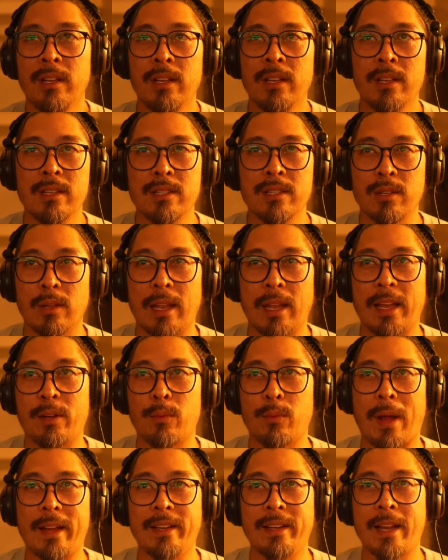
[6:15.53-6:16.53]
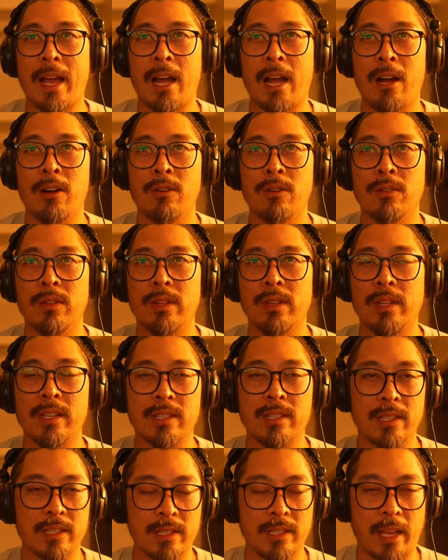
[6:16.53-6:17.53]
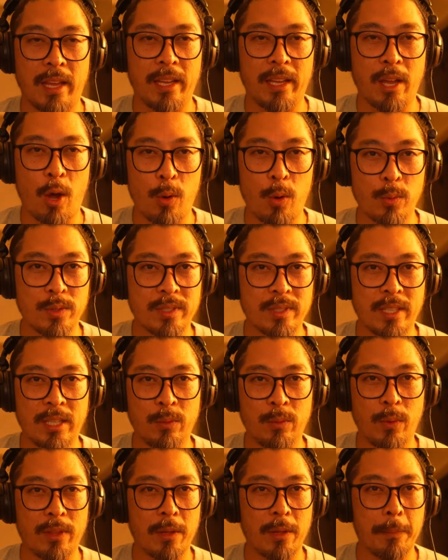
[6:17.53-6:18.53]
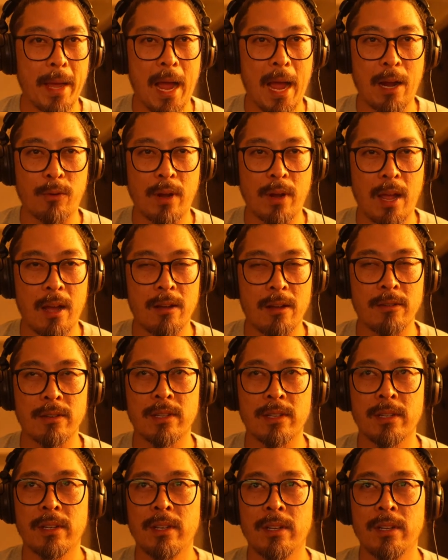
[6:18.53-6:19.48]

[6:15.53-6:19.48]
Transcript: So like right now, this is a whole scene with a background.